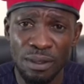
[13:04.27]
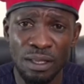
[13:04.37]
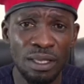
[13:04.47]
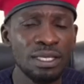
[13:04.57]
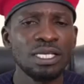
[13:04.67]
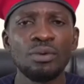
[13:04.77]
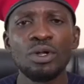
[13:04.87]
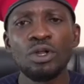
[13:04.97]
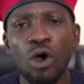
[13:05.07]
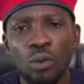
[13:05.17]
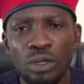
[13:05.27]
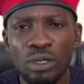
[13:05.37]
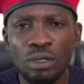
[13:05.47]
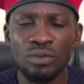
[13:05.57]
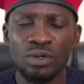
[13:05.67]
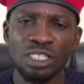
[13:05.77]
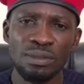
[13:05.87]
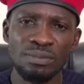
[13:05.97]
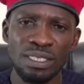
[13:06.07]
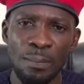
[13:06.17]
is a renowned
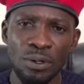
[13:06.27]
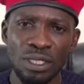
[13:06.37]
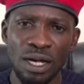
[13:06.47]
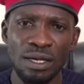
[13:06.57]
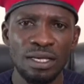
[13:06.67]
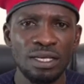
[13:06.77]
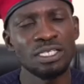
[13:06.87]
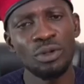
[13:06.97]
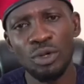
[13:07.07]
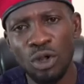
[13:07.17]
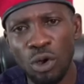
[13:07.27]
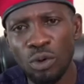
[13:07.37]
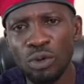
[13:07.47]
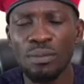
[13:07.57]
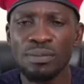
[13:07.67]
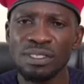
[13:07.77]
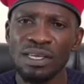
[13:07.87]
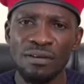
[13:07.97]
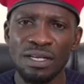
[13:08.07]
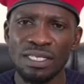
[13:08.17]
regime supporter, He's a renowned
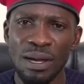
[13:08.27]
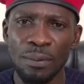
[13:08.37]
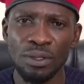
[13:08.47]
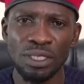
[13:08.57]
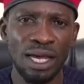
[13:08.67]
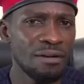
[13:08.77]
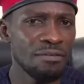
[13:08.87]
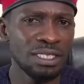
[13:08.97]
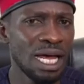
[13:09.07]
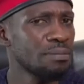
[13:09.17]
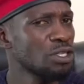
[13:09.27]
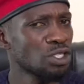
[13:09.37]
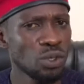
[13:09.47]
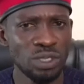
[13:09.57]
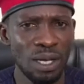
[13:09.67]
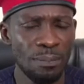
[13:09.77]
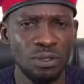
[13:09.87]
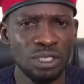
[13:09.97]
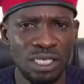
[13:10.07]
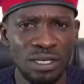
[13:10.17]
Museveni supporter. Every time he shows up
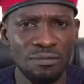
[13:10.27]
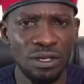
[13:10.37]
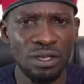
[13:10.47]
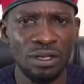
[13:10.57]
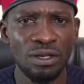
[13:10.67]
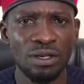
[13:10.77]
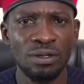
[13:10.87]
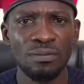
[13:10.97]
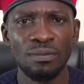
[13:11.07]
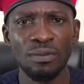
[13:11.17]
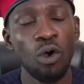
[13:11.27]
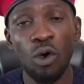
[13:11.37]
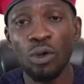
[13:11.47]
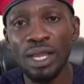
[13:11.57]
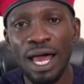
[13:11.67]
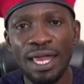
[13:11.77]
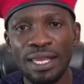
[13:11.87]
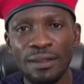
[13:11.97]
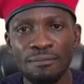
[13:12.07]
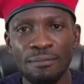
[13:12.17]
on TV or online,
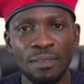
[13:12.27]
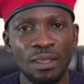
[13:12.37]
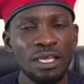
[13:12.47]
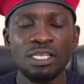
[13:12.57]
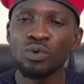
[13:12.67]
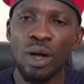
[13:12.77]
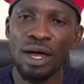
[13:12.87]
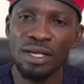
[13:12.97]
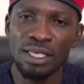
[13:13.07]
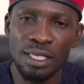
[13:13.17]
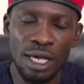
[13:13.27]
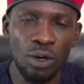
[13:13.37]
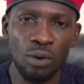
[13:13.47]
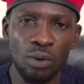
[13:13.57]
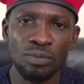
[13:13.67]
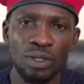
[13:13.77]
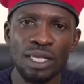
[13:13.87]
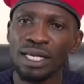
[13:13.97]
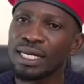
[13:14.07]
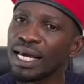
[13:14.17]
he is wearing yellow.
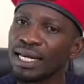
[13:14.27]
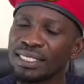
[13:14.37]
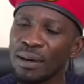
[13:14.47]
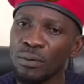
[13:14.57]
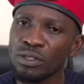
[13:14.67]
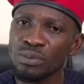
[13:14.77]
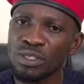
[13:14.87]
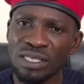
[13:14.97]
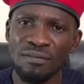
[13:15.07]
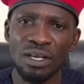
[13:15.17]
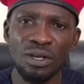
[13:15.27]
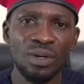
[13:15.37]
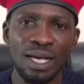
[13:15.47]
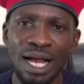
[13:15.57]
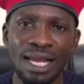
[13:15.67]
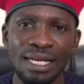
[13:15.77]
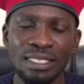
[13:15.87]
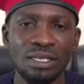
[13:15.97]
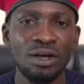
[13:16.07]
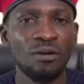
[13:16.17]
He clearly supports Museveni
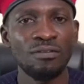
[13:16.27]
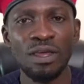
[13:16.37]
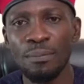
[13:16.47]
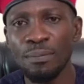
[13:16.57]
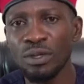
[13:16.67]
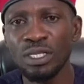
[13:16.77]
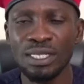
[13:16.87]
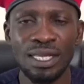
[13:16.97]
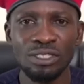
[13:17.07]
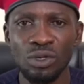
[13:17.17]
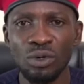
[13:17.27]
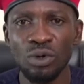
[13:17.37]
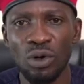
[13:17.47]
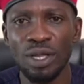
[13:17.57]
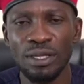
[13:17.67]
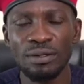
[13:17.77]
regardless of the impunity that's ongoing.